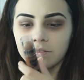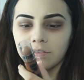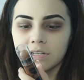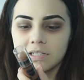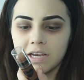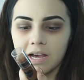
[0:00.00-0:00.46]

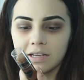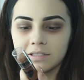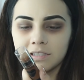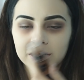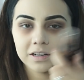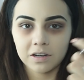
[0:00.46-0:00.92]

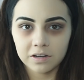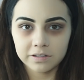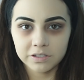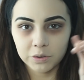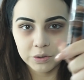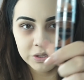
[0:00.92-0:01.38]
fantastic
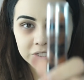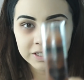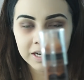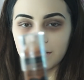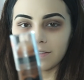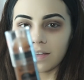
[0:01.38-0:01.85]
contour
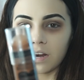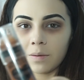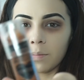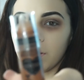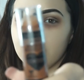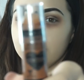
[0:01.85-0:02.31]
stick that I
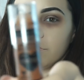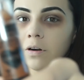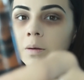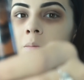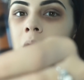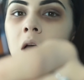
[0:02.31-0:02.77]
bought
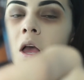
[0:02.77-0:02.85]
from